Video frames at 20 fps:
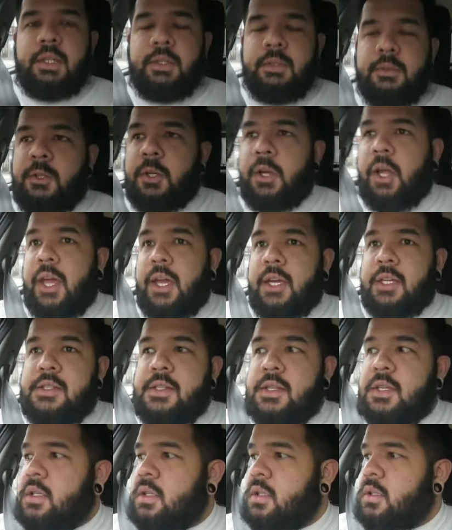to
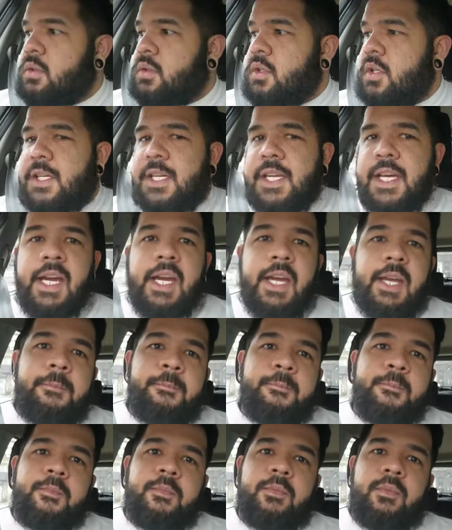record on my day-to-day
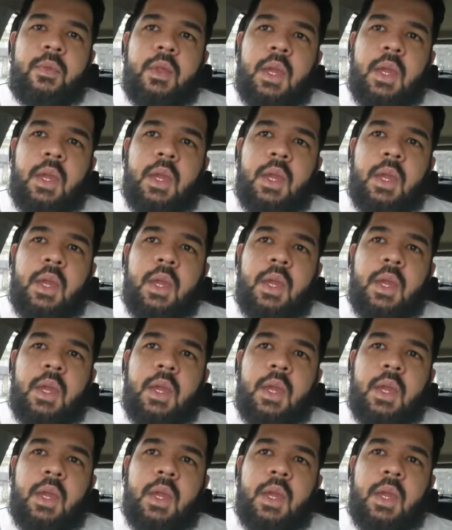basis.